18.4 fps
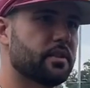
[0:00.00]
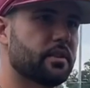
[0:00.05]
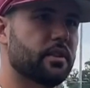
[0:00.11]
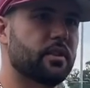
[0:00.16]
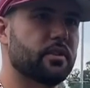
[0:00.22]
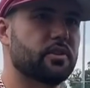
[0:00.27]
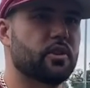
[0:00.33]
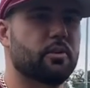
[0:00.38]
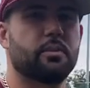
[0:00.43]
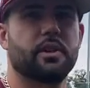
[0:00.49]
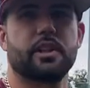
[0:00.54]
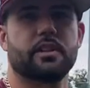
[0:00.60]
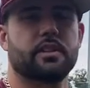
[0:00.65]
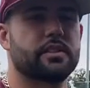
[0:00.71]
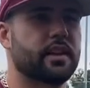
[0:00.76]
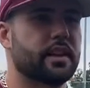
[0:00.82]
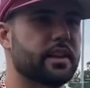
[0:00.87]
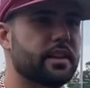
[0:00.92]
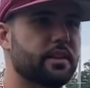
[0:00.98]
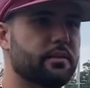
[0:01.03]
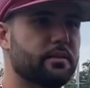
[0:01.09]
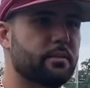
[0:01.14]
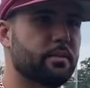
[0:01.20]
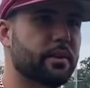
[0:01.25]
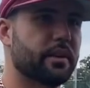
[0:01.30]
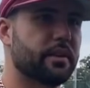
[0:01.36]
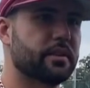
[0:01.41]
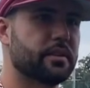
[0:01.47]
You know, so many consecutive
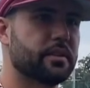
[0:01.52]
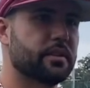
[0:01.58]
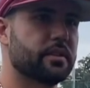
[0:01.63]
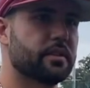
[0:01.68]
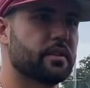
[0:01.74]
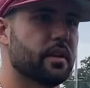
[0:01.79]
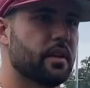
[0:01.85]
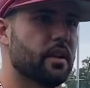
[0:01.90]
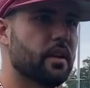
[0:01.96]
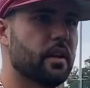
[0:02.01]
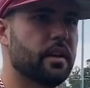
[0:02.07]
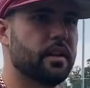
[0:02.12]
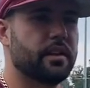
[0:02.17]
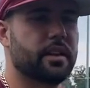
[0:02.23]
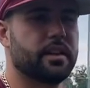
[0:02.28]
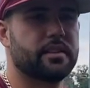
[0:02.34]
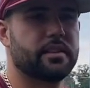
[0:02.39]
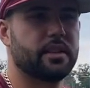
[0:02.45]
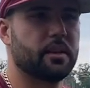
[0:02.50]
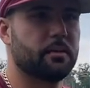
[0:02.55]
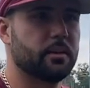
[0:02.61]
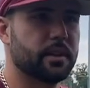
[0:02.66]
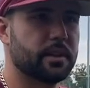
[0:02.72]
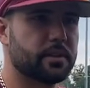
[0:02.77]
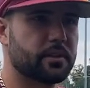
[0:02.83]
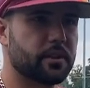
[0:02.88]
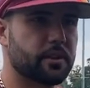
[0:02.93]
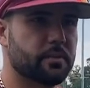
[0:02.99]
appearances in the
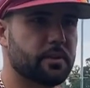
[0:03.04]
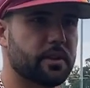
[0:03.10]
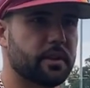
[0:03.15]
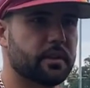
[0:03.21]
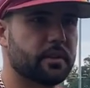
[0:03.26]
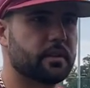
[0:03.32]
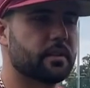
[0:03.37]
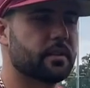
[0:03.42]
NCAA tournament,